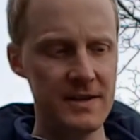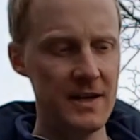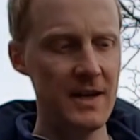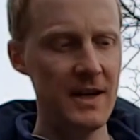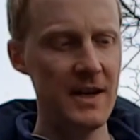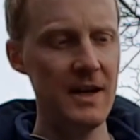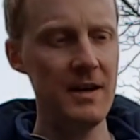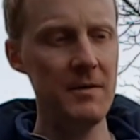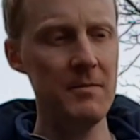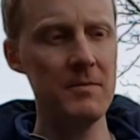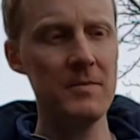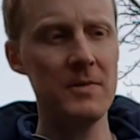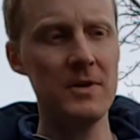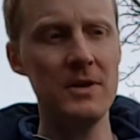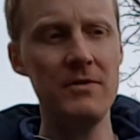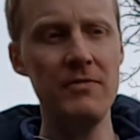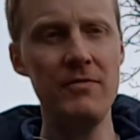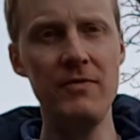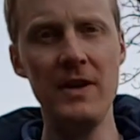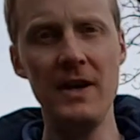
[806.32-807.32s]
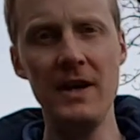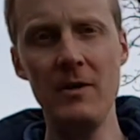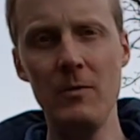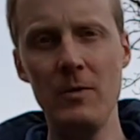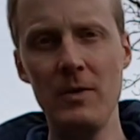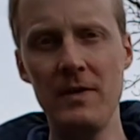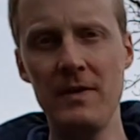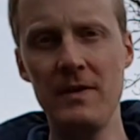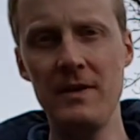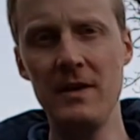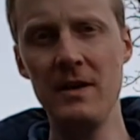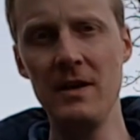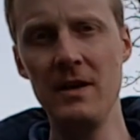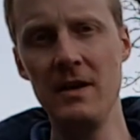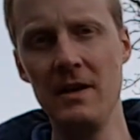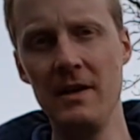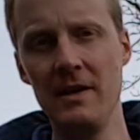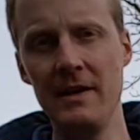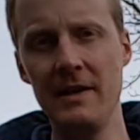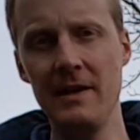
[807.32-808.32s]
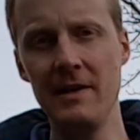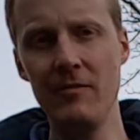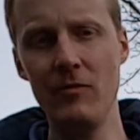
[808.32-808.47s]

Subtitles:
I'm gonna fly with the little